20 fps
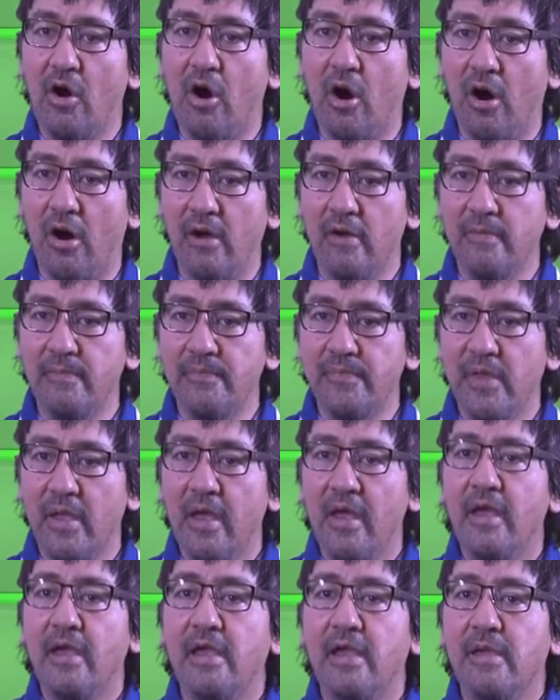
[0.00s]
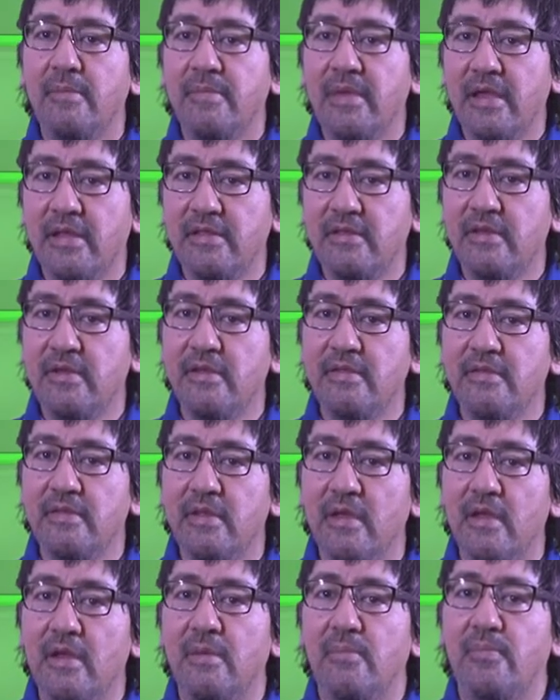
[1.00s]
Ong,
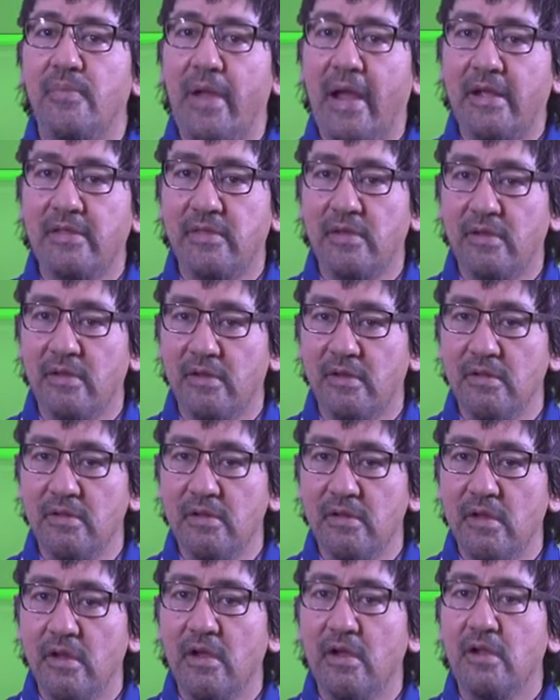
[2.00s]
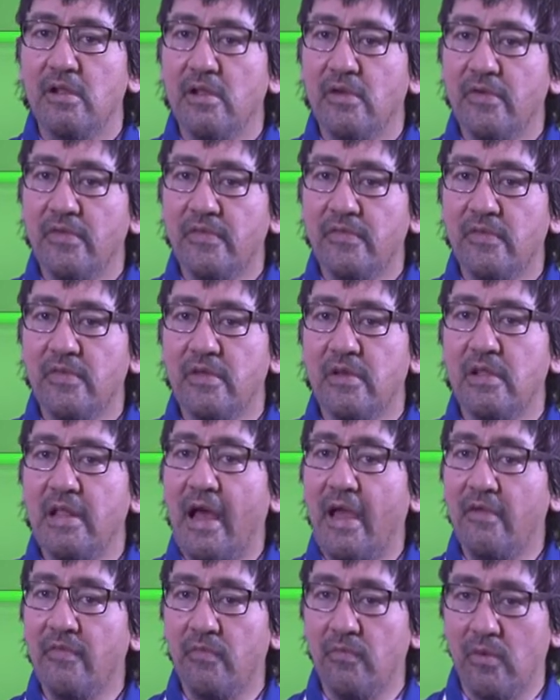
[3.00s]
immediate, practical, close to the
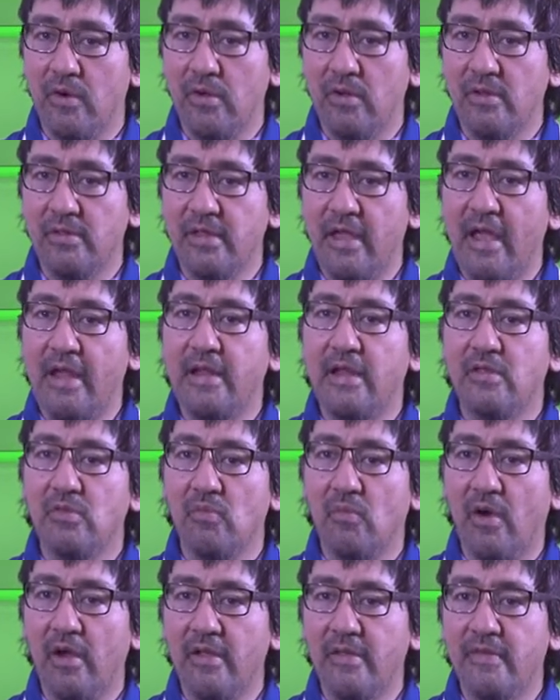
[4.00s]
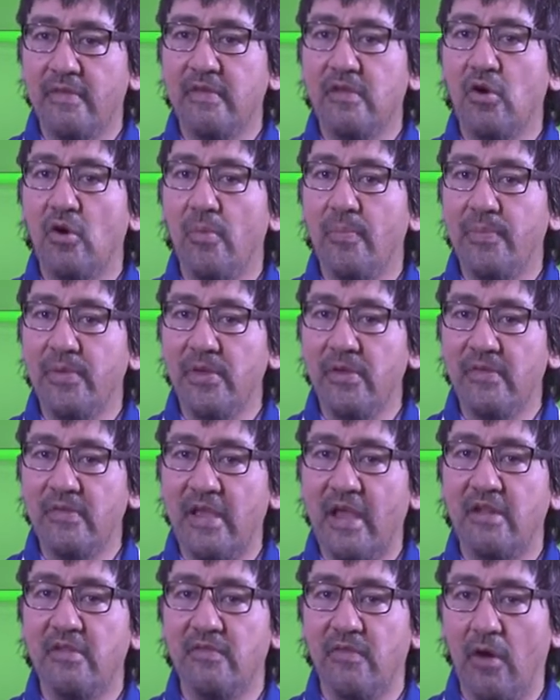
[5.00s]
life world, and at once copious
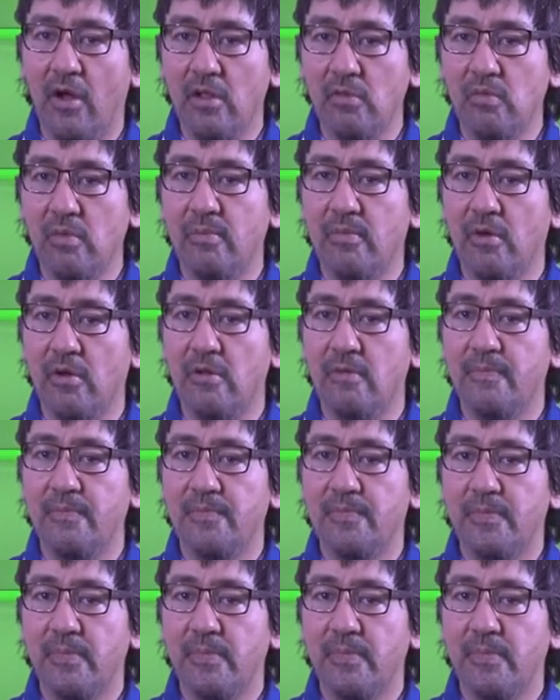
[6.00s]
and voluble.